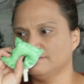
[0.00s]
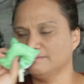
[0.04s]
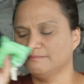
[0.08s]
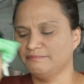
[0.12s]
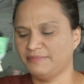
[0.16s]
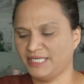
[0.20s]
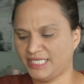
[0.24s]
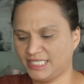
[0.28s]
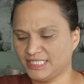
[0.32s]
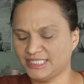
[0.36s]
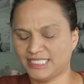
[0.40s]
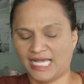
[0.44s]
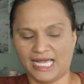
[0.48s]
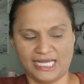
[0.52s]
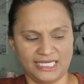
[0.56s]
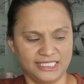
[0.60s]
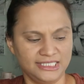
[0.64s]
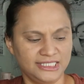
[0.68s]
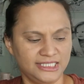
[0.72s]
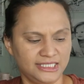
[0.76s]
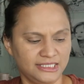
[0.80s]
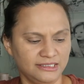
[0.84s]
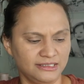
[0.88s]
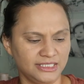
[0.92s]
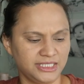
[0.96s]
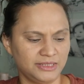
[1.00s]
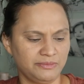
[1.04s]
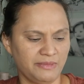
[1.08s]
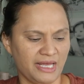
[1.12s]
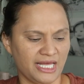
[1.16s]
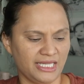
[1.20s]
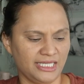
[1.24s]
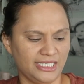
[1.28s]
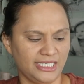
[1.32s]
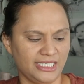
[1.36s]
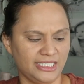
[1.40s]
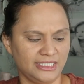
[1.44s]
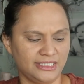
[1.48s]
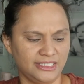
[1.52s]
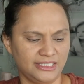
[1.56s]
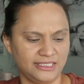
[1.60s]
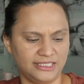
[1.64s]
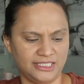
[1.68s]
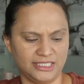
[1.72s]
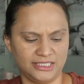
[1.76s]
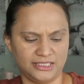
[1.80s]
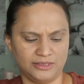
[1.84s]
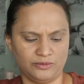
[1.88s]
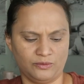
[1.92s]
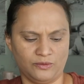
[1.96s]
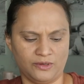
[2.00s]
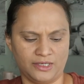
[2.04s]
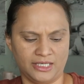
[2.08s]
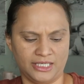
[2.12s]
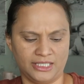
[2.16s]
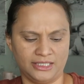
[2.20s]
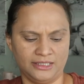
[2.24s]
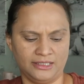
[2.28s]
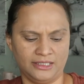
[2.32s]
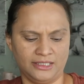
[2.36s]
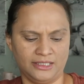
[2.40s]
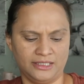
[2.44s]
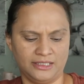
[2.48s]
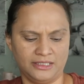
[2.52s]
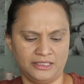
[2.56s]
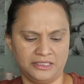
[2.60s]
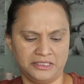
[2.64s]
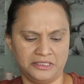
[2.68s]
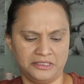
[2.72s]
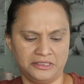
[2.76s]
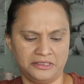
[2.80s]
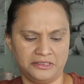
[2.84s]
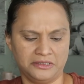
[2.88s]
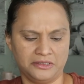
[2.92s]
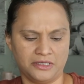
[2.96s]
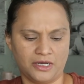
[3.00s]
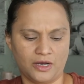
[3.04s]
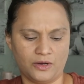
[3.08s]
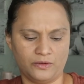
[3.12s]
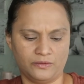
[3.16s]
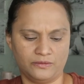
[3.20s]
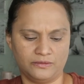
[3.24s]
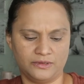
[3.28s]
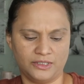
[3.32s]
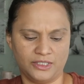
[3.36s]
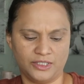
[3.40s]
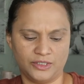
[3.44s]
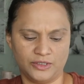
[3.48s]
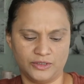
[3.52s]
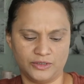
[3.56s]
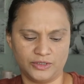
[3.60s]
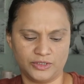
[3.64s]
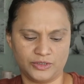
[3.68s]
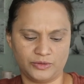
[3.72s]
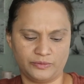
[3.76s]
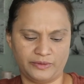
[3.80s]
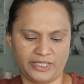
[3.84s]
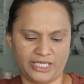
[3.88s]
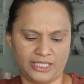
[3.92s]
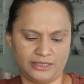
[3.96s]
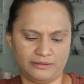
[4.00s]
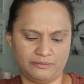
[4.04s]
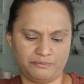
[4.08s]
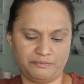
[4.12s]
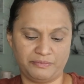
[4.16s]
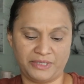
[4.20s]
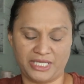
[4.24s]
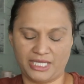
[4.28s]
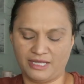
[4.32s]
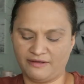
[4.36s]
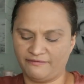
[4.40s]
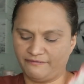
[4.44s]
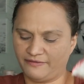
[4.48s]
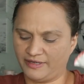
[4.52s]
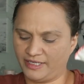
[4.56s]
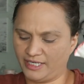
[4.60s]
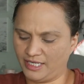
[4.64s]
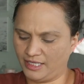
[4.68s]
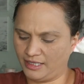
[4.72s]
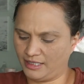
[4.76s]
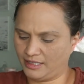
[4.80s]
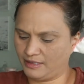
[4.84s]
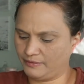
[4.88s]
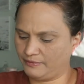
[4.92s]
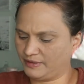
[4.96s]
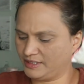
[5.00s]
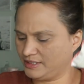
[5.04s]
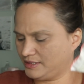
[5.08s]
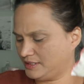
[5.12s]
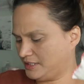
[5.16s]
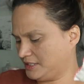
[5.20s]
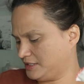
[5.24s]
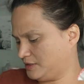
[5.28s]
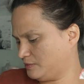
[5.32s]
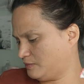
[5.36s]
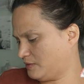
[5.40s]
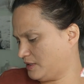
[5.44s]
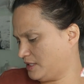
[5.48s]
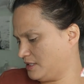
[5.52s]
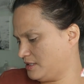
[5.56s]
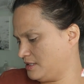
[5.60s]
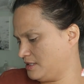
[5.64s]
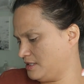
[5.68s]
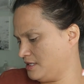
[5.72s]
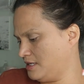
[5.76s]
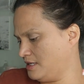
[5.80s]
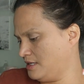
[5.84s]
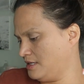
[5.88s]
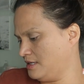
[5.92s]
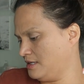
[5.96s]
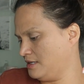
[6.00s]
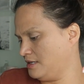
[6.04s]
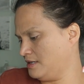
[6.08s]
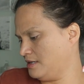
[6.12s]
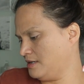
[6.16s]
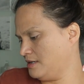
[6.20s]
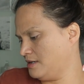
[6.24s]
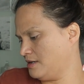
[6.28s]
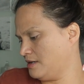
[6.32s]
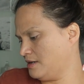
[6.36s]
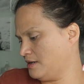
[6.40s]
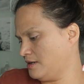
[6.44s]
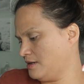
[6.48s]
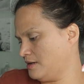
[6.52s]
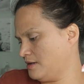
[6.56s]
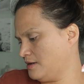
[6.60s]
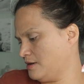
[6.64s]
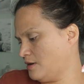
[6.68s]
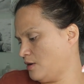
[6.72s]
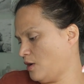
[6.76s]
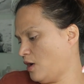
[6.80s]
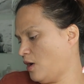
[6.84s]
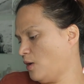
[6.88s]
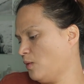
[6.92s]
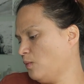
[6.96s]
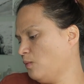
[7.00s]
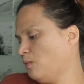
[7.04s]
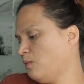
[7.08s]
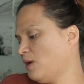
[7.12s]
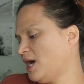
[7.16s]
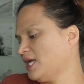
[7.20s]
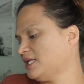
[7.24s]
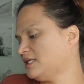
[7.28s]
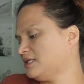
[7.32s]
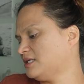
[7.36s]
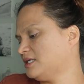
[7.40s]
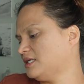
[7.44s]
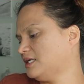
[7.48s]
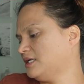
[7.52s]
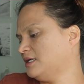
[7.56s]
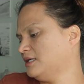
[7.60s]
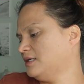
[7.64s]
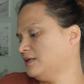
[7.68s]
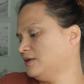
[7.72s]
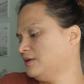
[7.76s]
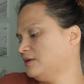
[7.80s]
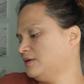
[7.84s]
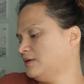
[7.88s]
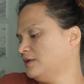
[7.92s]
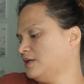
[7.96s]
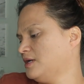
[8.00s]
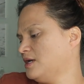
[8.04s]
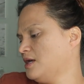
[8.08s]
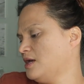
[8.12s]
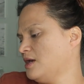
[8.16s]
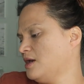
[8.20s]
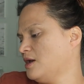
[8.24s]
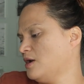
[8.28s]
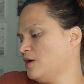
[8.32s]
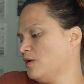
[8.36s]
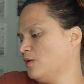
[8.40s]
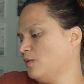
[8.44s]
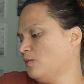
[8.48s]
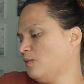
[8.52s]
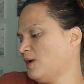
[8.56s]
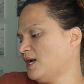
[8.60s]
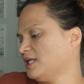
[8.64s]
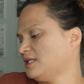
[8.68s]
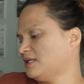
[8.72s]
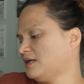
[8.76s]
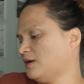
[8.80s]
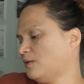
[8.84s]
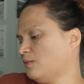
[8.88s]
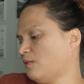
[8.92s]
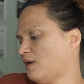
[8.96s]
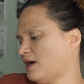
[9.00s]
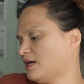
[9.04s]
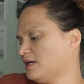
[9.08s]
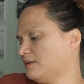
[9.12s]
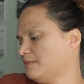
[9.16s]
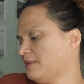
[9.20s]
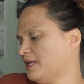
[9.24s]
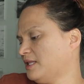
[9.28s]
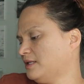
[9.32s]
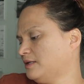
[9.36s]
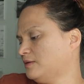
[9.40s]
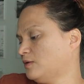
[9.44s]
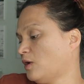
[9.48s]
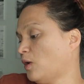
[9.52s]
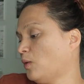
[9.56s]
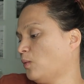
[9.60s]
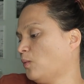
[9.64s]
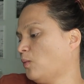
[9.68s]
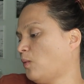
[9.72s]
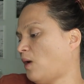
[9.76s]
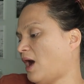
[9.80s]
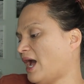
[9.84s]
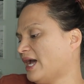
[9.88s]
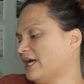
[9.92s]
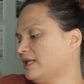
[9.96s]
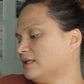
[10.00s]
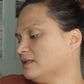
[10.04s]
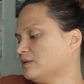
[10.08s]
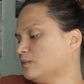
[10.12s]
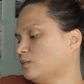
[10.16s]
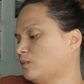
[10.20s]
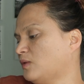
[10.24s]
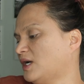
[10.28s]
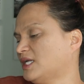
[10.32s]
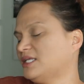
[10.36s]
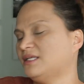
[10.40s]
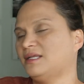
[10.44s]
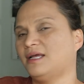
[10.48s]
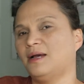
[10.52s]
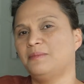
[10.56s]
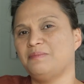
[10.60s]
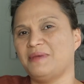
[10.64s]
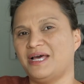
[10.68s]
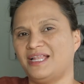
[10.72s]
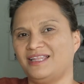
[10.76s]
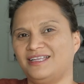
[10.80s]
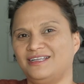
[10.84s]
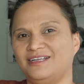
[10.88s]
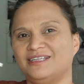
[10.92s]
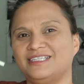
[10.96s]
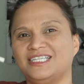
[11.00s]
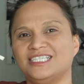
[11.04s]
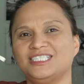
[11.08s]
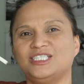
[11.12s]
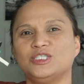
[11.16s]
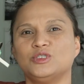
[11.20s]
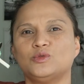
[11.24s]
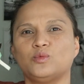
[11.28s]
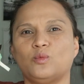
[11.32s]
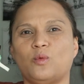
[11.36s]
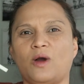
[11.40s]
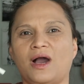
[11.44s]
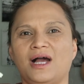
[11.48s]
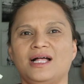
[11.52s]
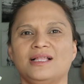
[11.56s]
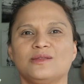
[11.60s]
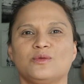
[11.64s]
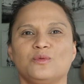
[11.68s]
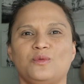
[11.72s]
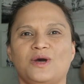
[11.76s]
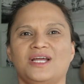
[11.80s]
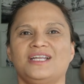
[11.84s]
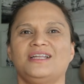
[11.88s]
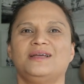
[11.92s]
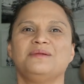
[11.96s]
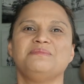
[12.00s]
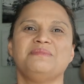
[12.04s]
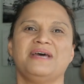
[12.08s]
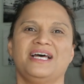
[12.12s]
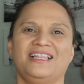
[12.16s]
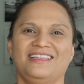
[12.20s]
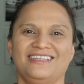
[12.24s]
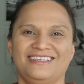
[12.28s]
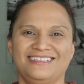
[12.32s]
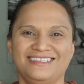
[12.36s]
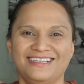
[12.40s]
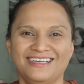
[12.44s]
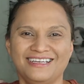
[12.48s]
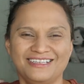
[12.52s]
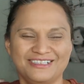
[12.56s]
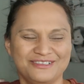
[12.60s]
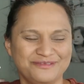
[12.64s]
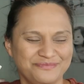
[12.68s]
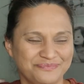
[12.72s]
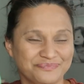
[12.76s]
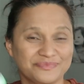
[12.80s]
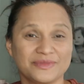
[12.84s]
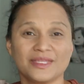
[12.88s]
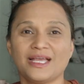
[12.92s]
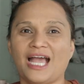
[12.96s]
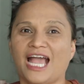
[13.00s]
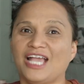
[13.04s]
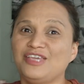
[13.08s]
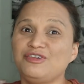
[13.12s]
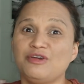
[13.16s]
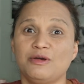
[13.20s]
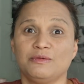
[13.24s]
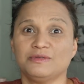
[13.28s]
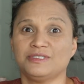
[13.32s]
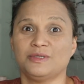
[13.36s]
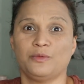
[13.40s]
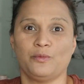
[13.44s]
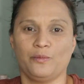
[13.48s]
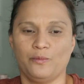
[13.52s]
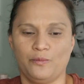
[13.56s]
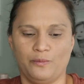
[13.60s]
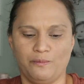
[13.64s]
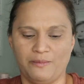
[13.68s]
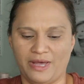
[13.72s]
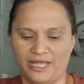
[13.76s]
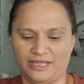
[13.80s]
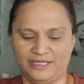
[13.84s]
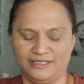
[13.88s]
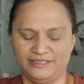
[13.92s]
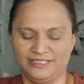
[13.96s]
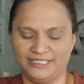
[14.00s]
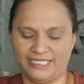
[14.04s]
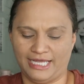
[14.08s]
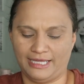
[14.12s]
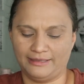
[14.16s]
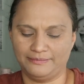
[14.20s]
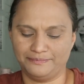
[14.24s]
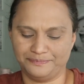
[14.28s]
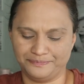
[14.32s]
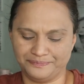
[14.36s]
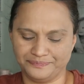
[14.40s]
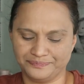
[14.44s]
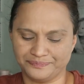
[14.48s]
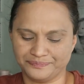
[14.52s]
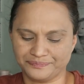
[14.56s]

because I can still smell it. This one, oh, sweet pea and vanilla. What is this one? Oh, what? What a watermelon. Oh, wild what a melon. This is wild what a melon. I knew it was a melon scent.